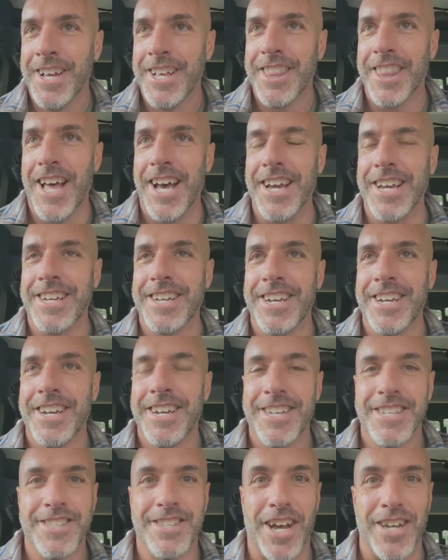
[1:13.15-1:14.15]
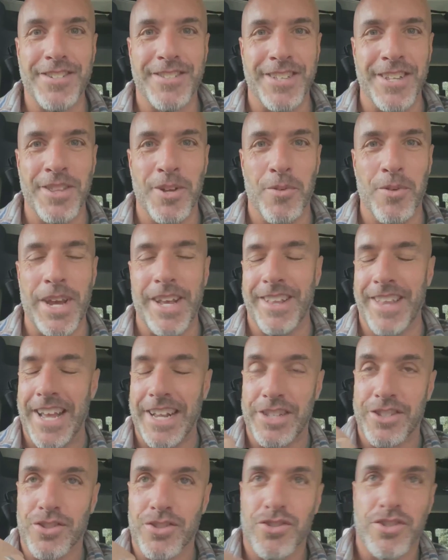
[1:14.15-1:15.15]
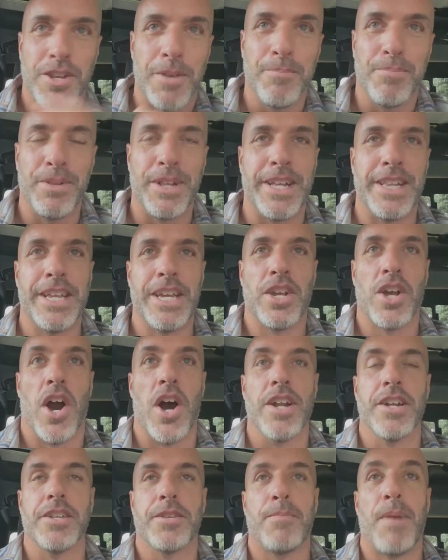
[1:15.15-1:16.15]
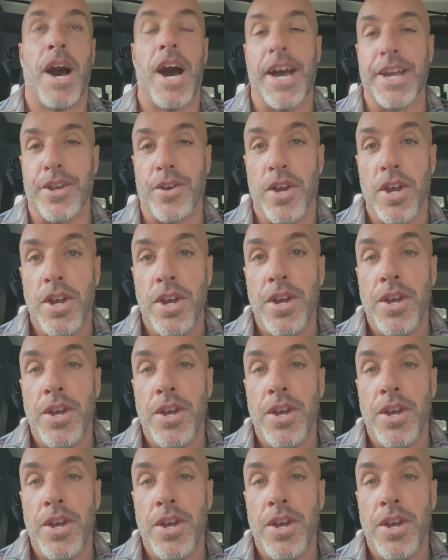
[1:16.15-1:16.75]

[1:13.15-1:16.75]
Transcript: like dust in the wind, like completely gone. It's behind you.